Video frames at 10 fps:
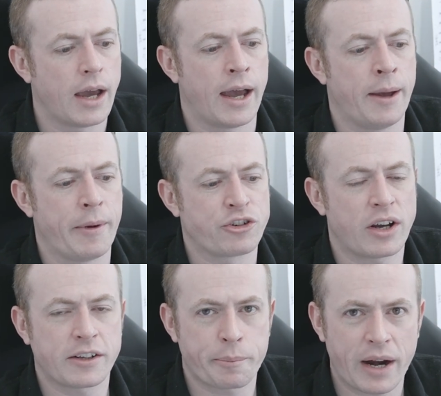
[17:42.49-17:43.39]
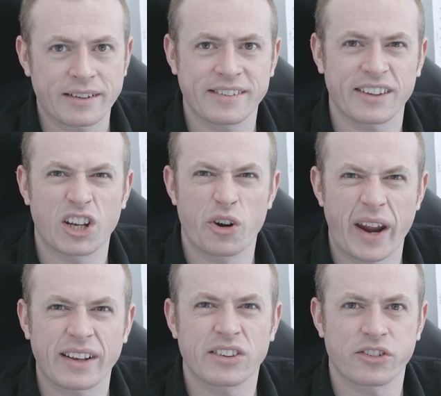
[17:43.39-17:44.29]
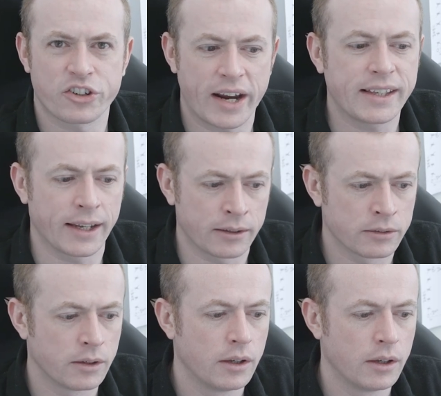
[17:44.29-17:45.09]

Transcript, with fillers: um, and try to practice the correct striking